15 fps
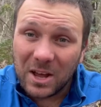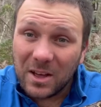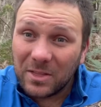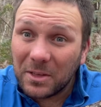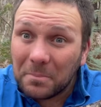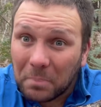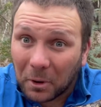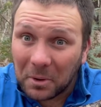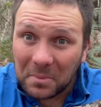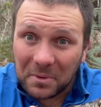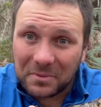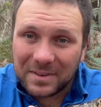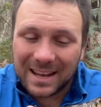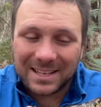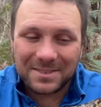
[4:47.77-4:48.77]
the bottom
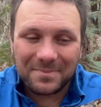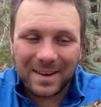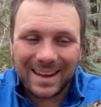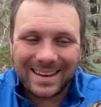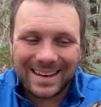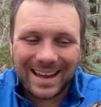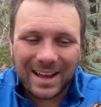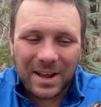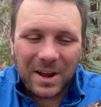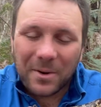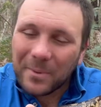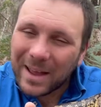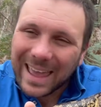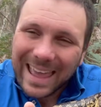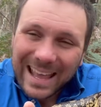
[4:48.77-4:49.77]
of Tasmania,
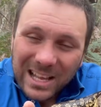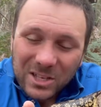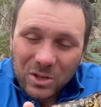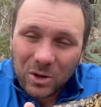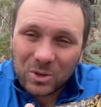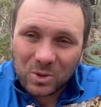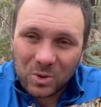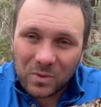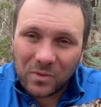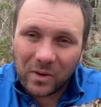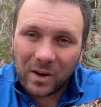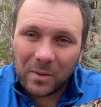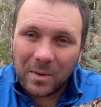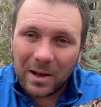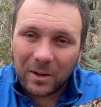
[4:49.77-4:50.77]
where eggs don't do
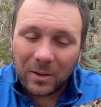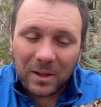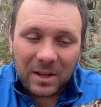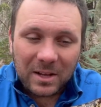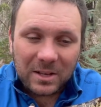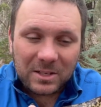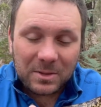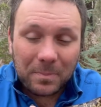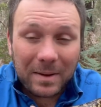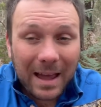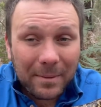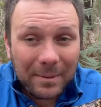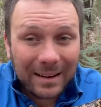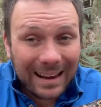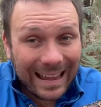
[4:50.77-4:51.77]
very well. To be
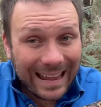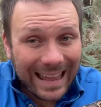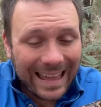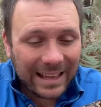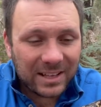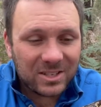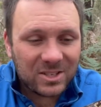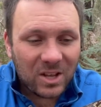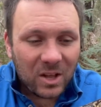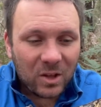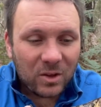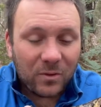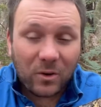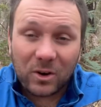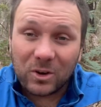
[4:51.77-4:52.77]
able to lay eggs,
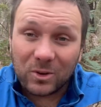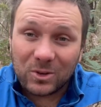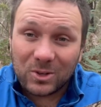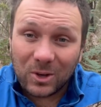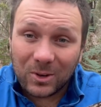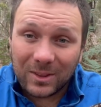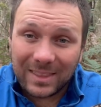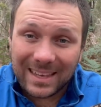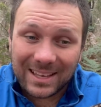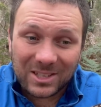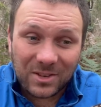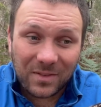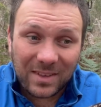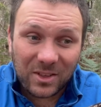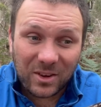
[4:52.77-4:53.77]
you've got to do 2 things.
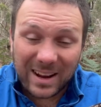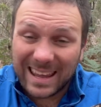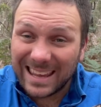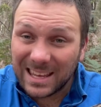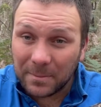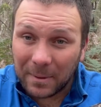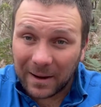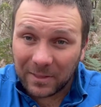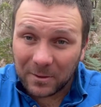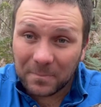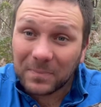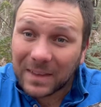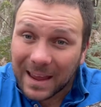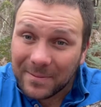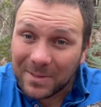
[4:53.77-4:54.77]
You've either got to incubate them,
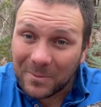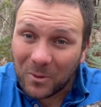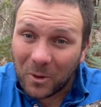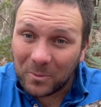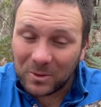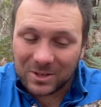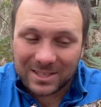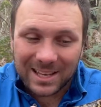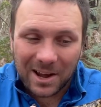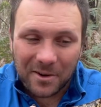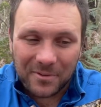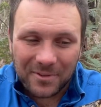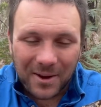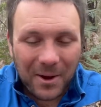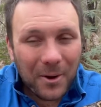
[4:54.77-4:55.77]
keep them warm
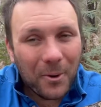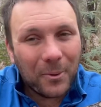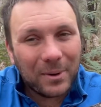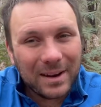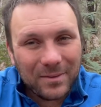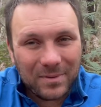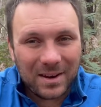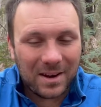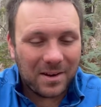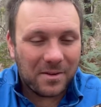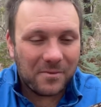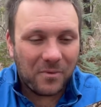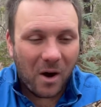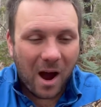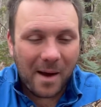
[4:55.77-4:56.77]
yourself, or live in an
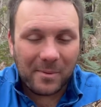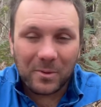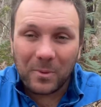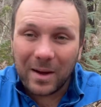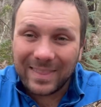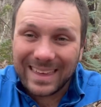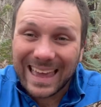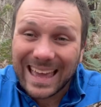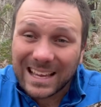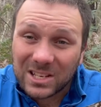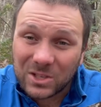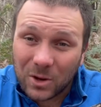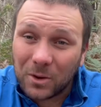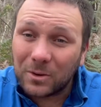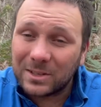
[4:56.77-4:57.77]
environment where the
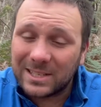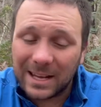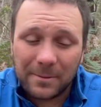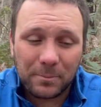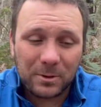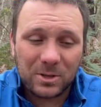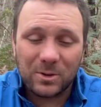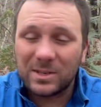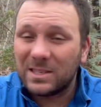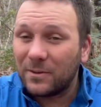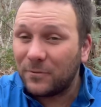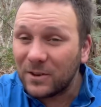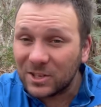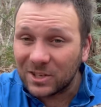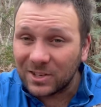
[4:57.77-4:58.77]
external temperature is
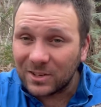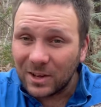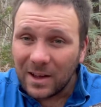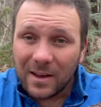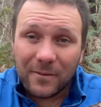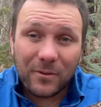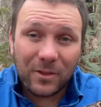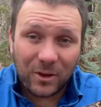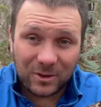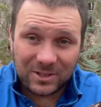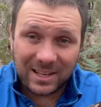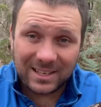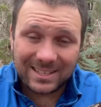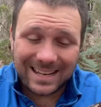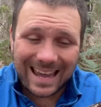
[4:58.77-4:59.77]
sufficient for those
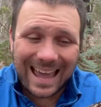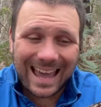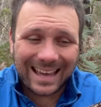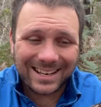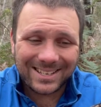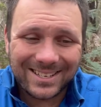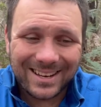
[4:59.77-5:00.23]
eggs to hatch.